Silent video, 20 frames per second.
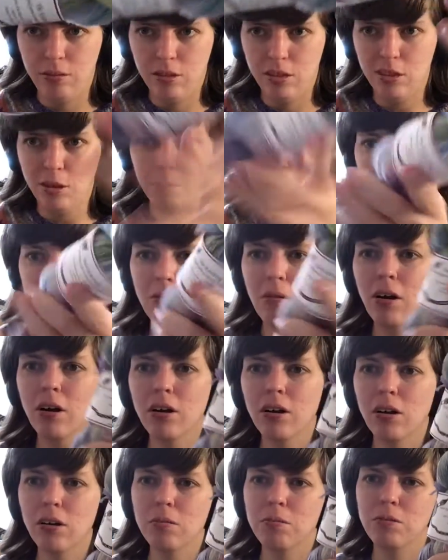The paint
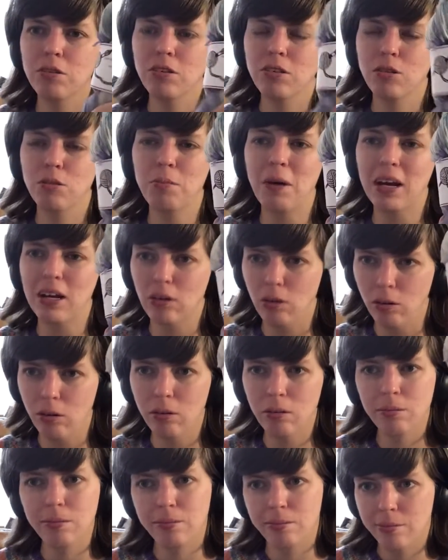water speckle,
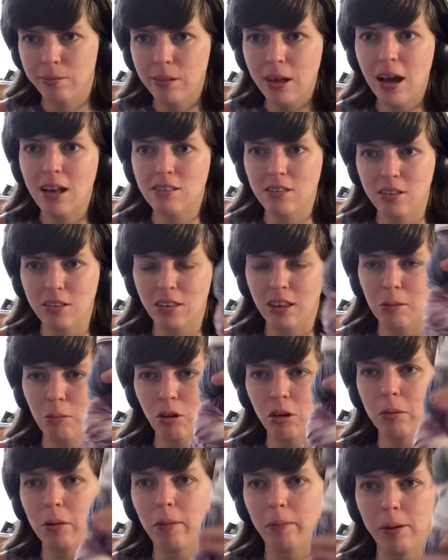as it's labeled
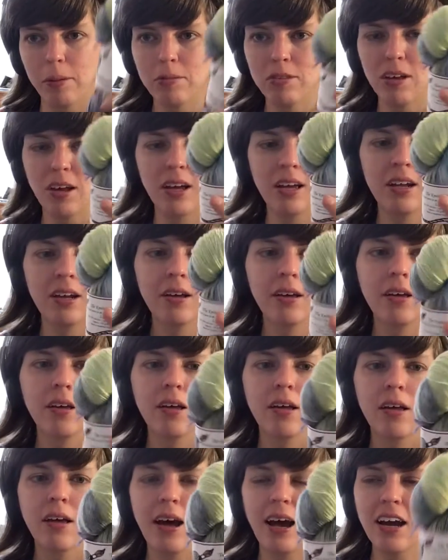on my website,
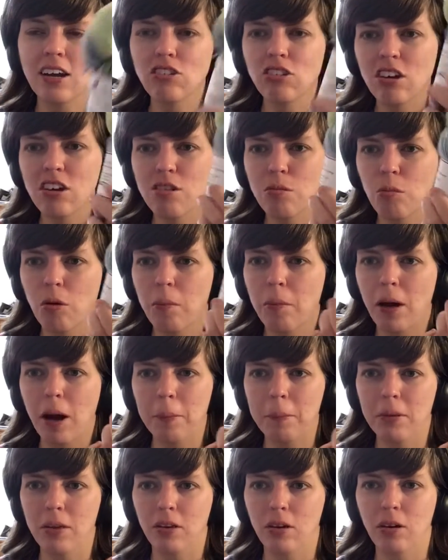actually is more
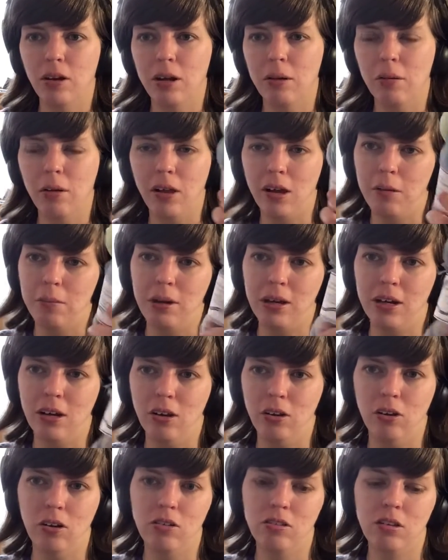popular in a lot of my
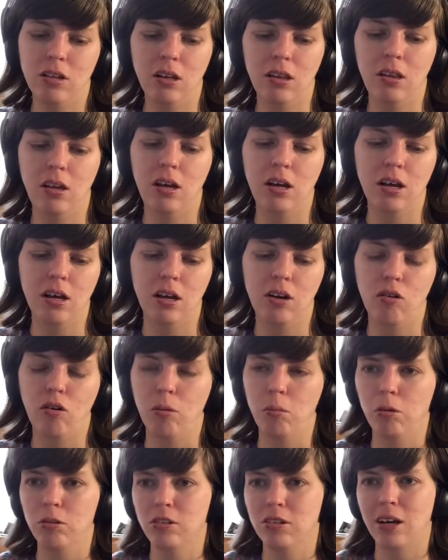colors than the
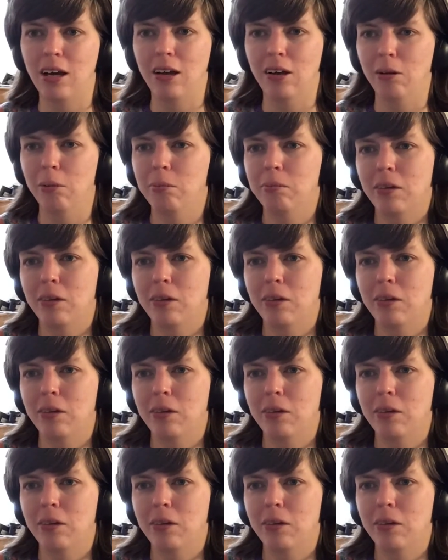normal style.